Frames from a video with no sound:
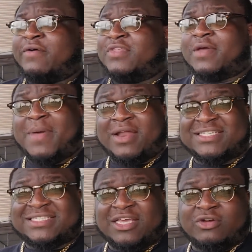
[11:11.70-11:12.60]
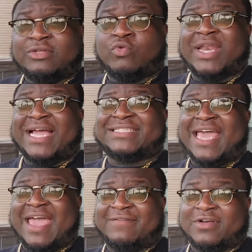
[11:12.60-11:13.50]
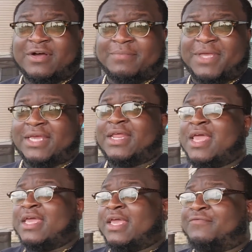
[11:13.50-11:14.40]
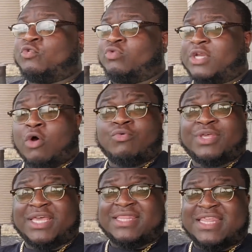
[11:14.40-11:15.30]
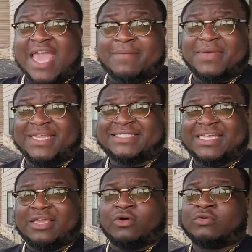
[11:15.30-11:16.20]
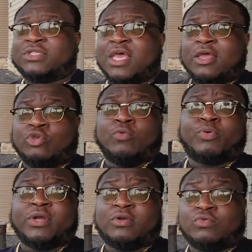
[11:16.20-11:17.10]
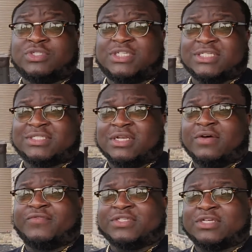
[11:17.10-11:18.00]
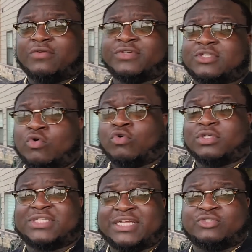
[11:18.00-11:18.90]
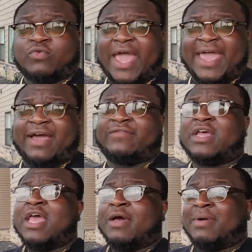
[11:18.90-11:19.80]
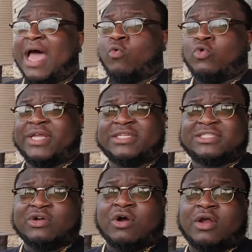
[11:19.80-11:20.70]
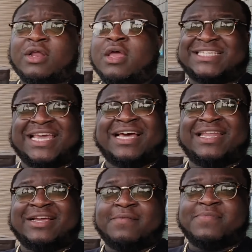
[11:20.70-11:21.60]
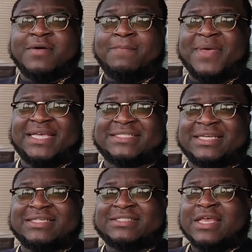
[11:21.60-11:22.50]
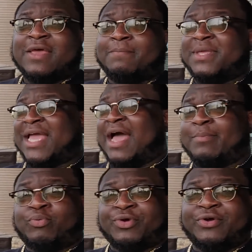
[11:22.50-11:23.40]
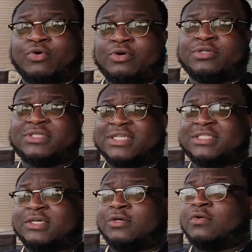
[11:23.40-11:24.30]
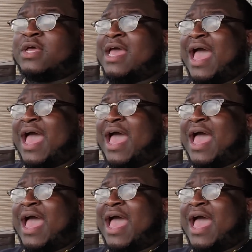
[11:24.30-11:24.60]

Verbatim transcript: of the amount of sales you would like to have come in. If you don't get that many sales, you'll produce just enough to service the orders that you have, but I wouldn't start scaling up the business beyond pre-orders until